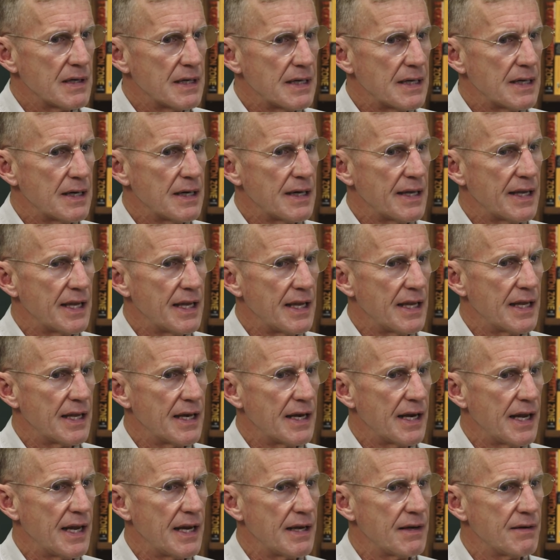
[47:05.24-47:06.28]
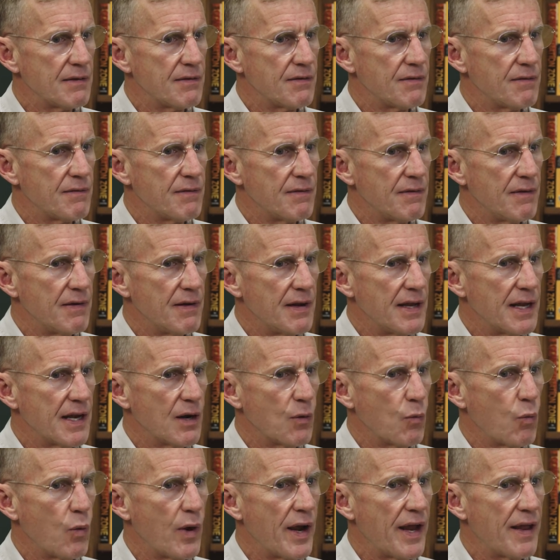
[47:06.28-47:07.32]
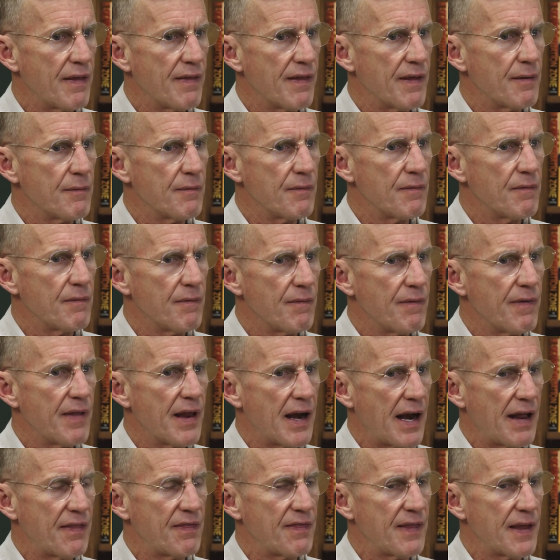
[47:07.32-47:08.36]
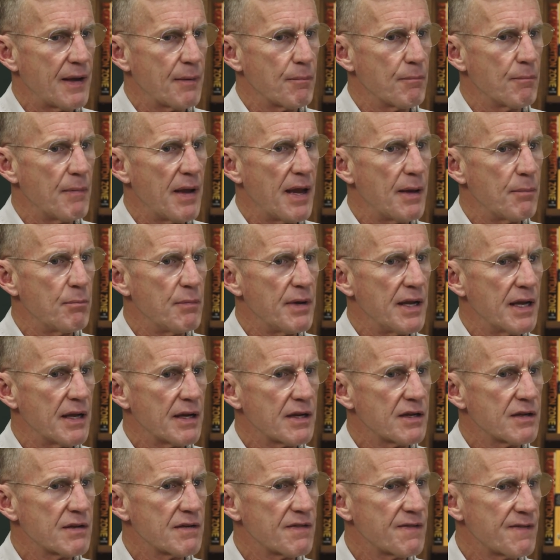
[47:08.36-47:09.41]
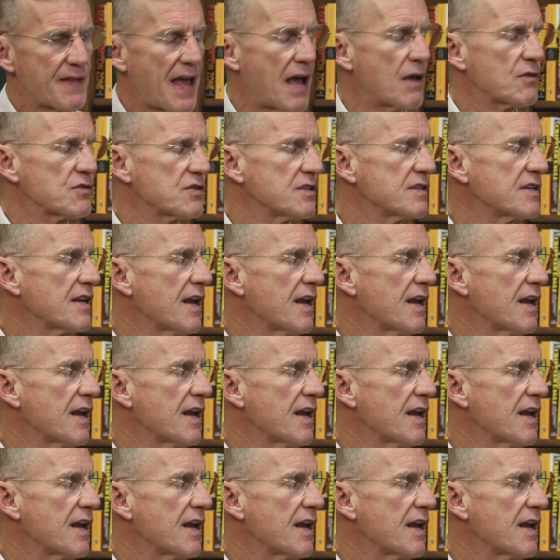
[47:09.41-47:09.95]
uh, in a in a way that, that I think made me a thousand